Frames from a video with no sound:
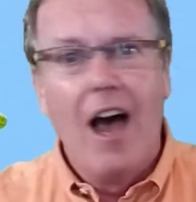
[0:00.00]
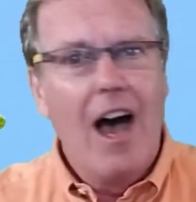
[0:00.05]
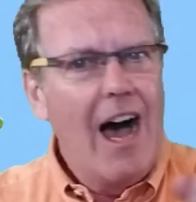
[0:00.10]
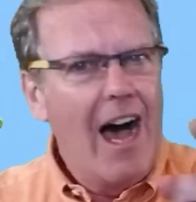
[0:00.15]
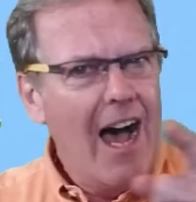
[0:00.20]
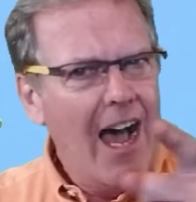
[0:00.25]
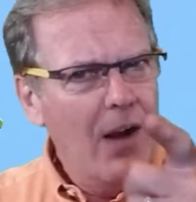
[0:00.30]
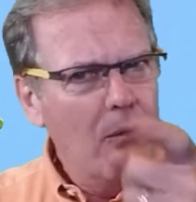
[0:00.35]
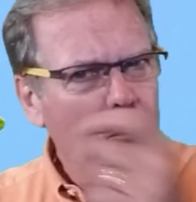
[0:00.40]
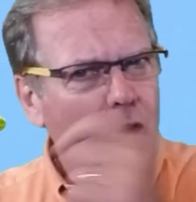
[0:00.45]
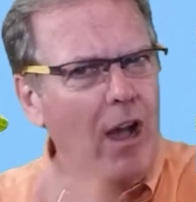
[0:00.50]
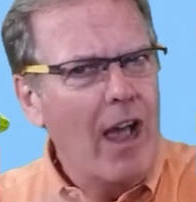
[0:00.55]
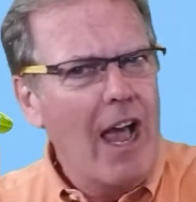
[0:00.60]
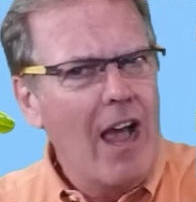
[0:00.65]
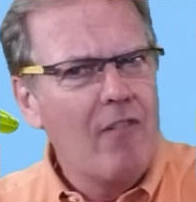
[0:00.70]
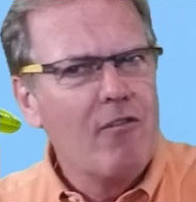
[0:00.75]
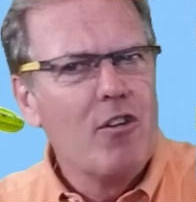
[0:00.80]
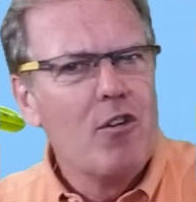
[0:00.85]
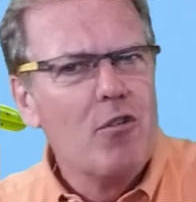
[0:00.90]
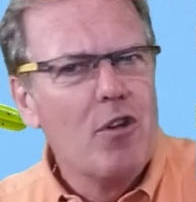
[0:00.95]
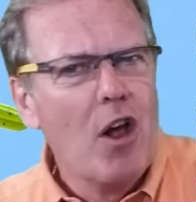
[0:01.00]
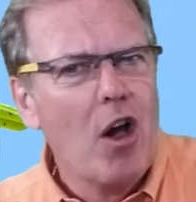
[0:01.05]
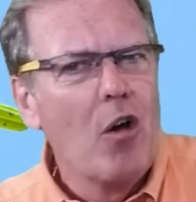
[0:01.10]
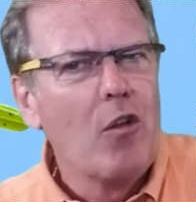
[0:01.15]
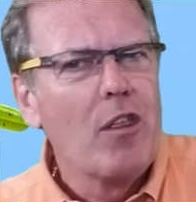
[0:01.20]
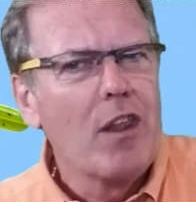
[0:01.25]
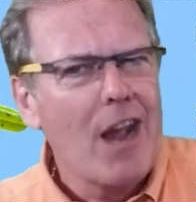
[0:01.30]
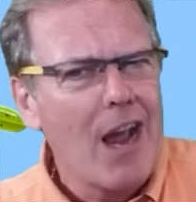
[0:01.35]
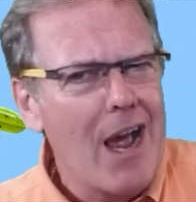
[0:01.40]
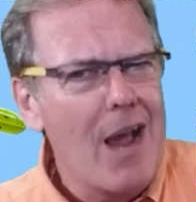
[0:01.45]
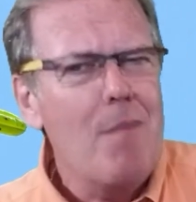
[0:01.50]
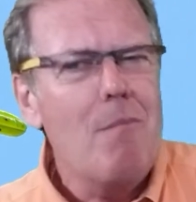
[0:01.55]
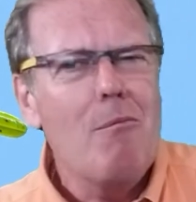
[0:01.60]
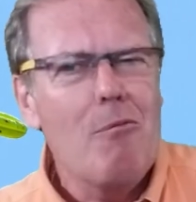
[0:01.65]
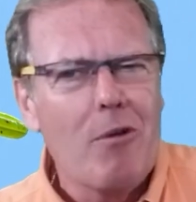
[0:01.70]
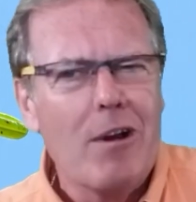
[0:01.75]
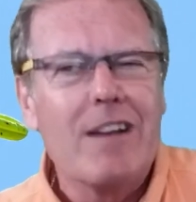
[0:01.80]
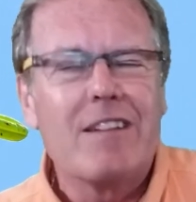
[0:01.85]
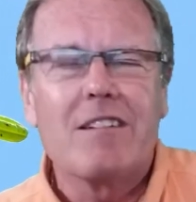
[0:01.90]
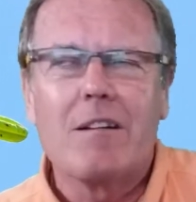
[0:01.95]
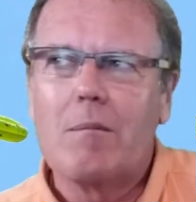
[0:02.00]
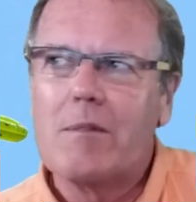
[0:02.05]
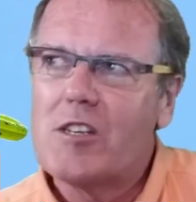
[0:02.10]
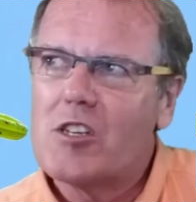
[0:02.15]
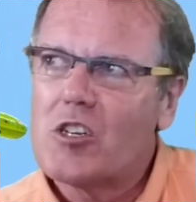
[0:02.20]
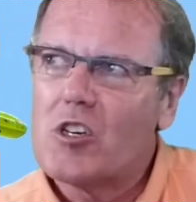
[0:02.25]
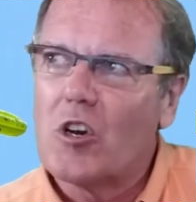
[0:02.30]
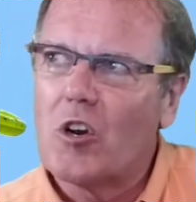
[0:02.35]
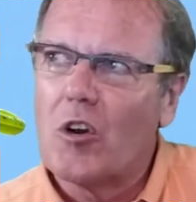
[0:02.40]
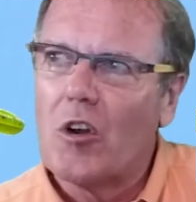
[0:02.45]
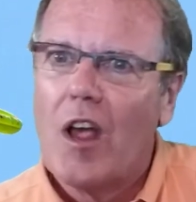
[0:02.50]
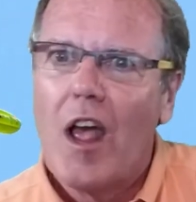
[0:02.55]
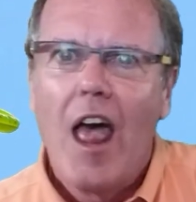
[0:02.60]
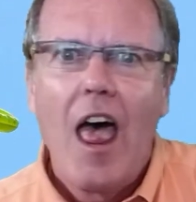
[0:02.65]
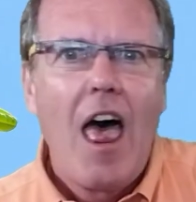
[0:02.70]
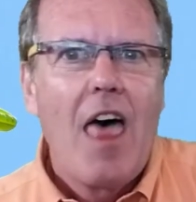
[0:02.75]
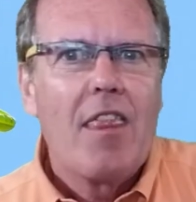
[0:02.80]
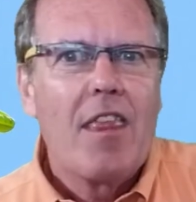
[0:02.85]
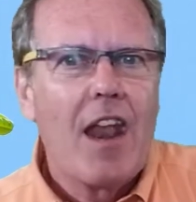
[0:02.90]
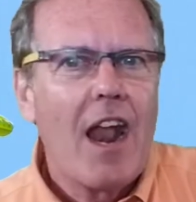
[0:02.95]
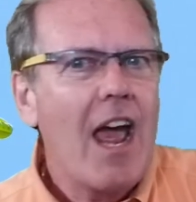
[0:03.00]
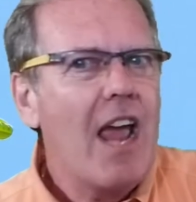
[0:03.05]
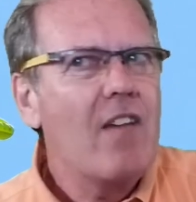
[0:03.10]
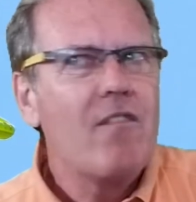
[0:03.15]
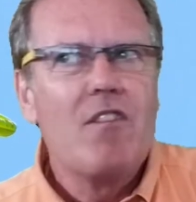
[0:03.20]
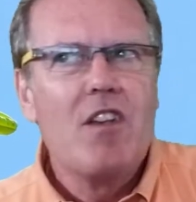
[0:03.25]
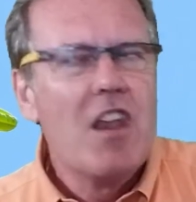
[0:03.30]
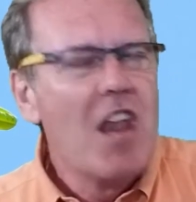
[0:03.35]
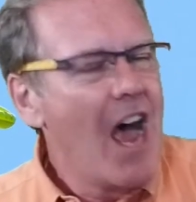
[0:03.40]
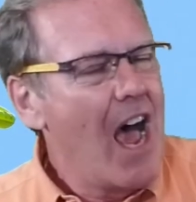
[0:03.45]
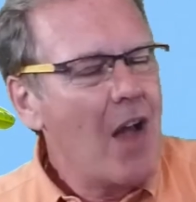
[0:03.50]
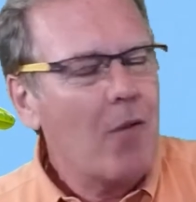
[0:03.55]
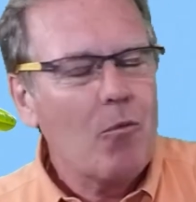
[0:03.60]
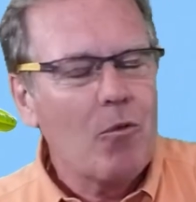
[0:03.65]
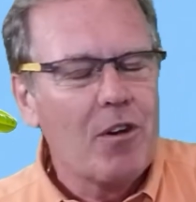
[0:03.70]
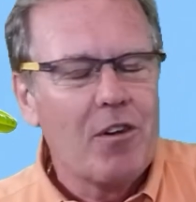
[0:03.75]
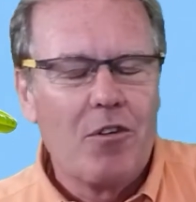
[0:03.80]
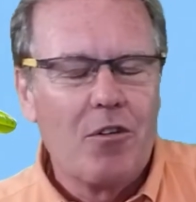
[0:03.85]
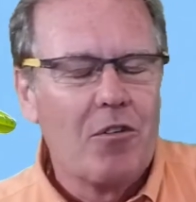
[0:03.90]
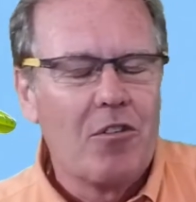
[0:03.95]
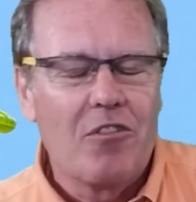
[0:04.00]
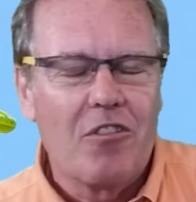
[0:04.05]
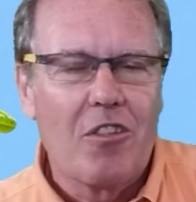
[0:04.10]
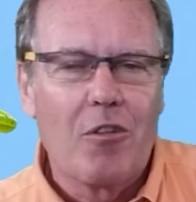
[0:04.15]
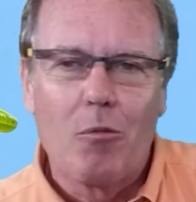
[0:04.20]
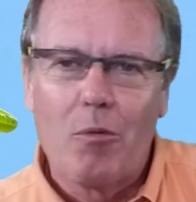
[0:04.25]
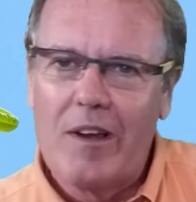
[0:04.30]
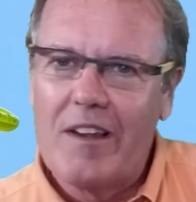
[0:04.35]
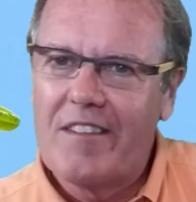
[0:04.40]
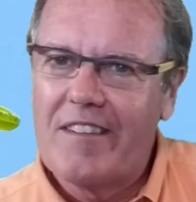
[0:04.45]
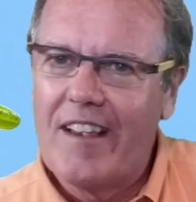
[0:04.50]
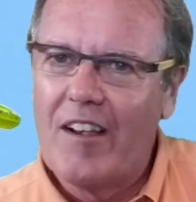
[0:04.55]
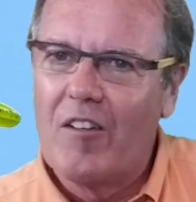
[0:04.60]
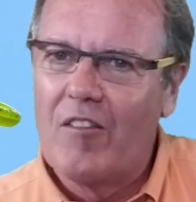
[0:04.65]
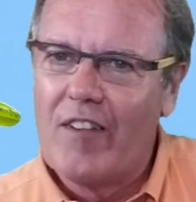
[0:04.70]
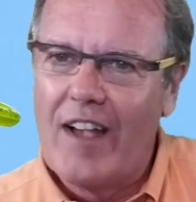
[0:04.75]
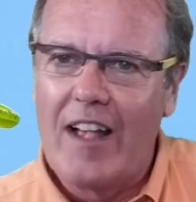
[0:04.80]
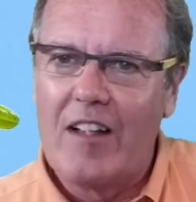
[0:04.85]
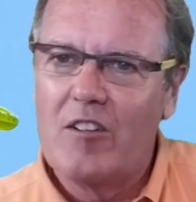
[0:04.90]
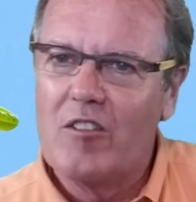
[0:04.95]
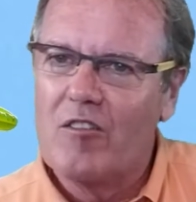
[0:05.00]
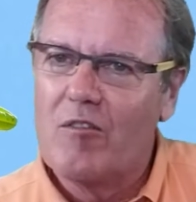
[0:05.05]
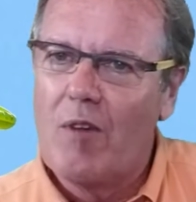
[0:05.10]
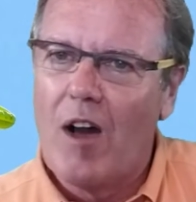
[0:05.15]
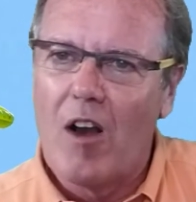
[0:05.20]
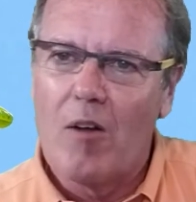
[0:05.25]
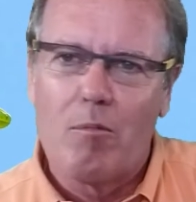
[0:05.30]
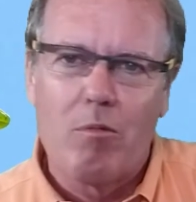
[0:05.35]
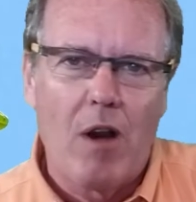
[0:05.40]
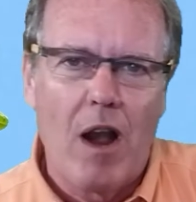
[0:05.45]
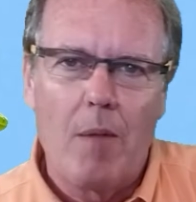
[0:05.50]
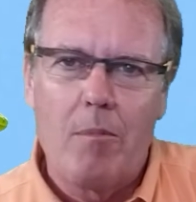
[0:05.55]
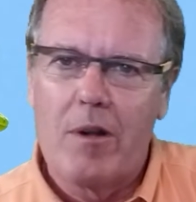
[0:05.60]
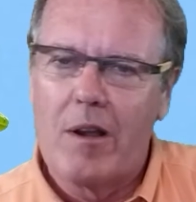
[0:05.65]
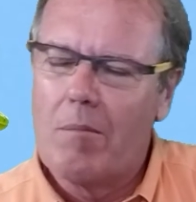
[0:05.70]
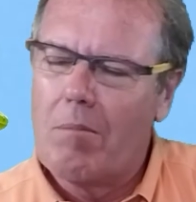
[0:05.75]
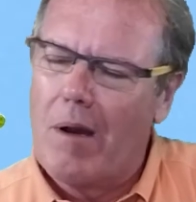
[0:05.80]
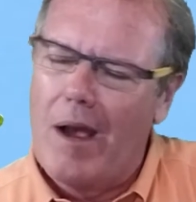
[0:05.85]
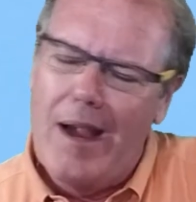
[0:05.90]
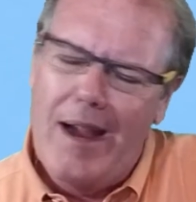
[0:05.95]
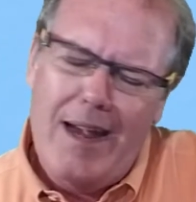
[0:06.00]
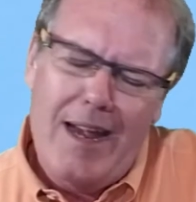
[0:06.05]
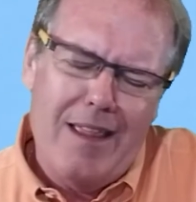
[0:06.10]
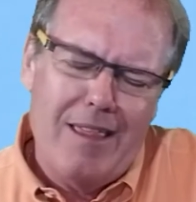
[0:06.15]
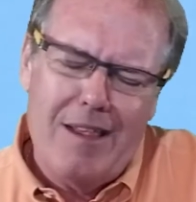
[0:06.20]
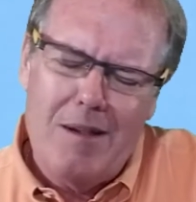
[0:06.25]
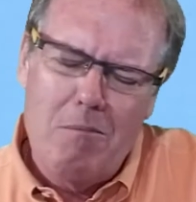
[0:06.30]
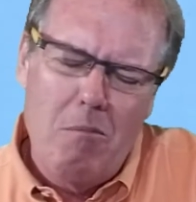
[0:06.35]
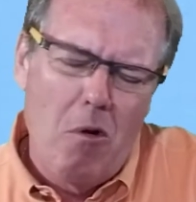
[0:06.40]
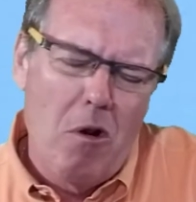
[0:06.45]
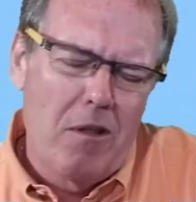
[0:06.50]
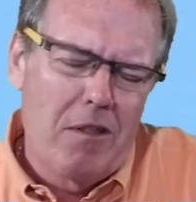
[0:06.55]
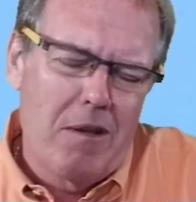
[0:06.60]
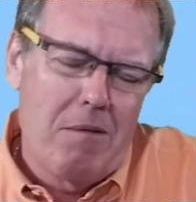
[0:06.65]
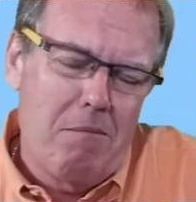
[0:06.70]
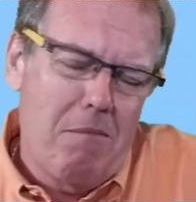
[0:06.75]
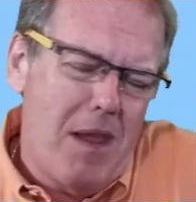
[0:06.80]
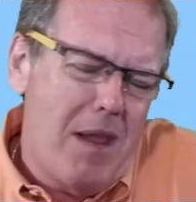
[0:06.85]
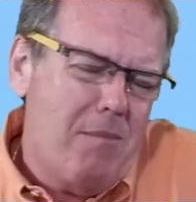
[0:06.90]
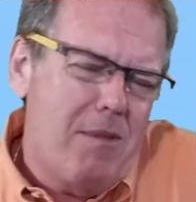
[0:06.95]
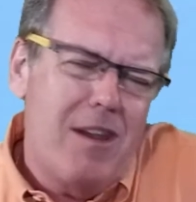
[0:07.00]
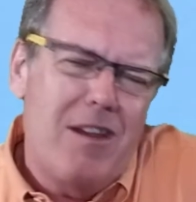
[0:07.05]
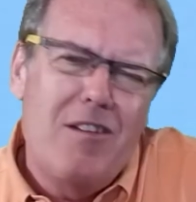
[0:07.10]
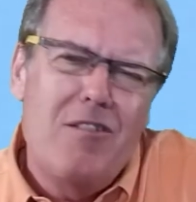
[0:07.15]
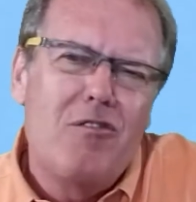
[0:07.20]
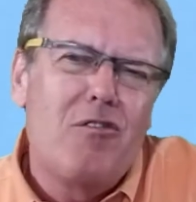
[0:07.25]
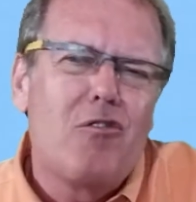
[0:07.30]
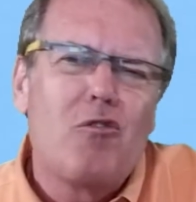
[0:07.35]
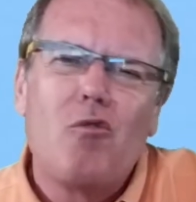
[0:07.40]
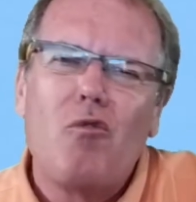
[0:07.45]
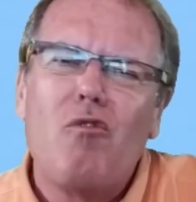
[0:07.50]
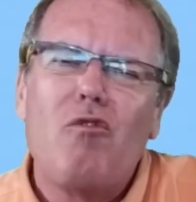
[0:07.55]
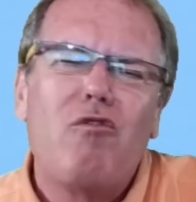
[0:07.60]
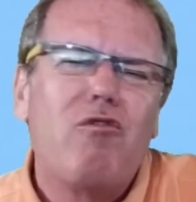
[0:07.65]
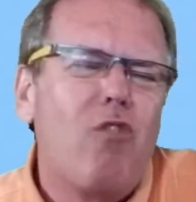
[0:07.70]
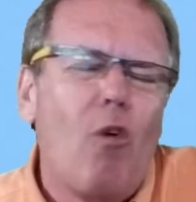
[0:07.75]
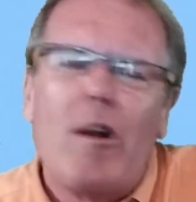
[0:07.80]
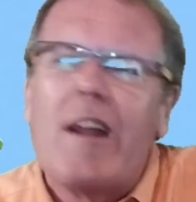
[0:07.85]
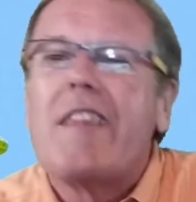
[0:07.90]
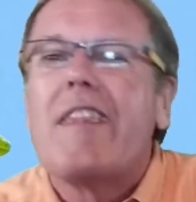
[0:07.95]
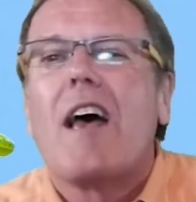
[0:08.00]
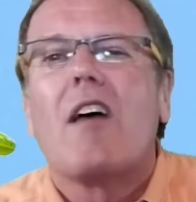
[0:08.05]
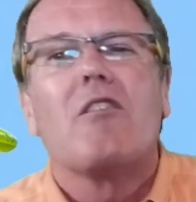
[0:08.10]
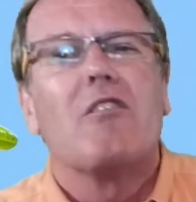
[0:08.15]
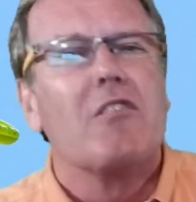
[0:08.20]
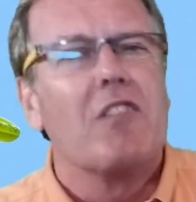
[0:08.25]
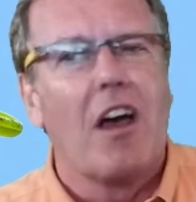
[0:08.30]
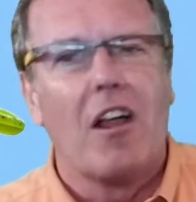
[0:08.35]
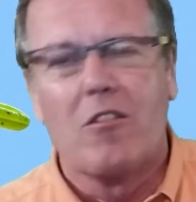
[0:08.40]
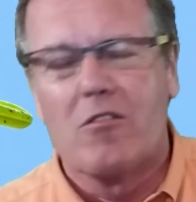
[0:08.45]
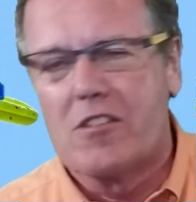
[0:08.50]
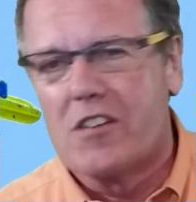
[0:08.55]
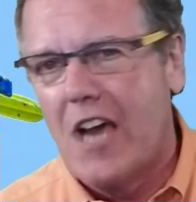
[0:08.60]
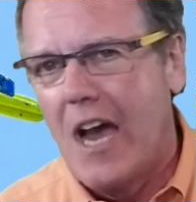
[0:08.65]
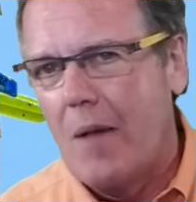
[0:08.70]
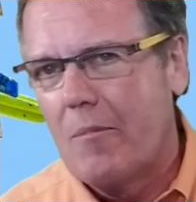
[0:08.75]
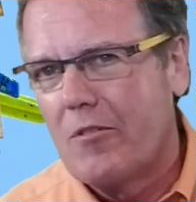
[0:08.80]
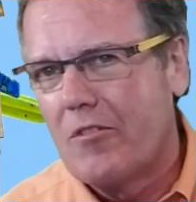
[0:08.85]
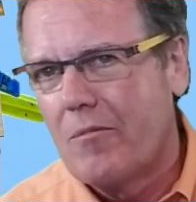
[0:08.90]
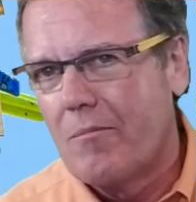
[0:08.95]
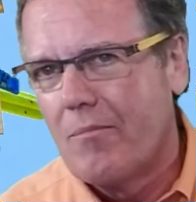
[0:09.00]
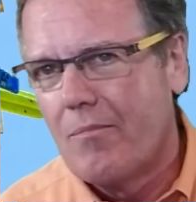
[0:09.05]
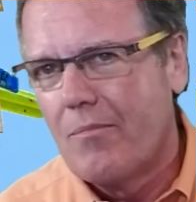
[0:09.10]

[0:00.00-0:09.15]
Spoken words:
I will have you know that I'm reasonably sure that I have not reduced the resale value of our property by anything more than maybe $40,000 tops.